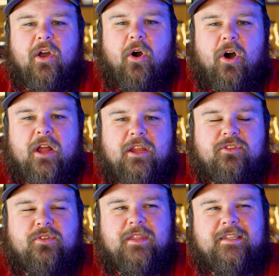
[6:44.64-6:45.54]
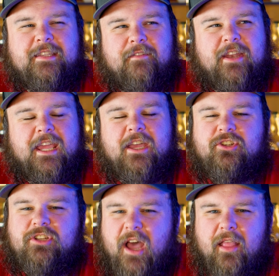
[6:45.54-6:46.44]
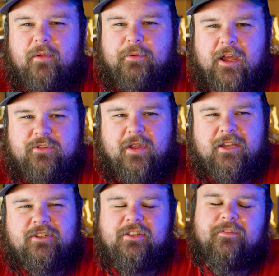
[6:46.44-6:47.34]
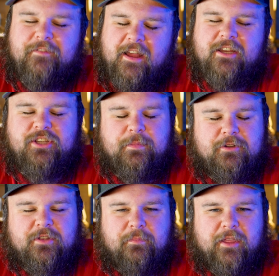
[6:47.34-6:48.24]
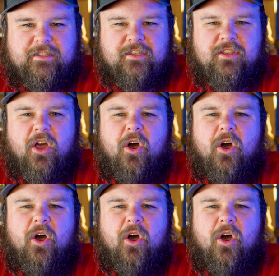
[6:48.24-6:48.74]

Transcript: on to the $70-ish price range, you can find it cheaper some places.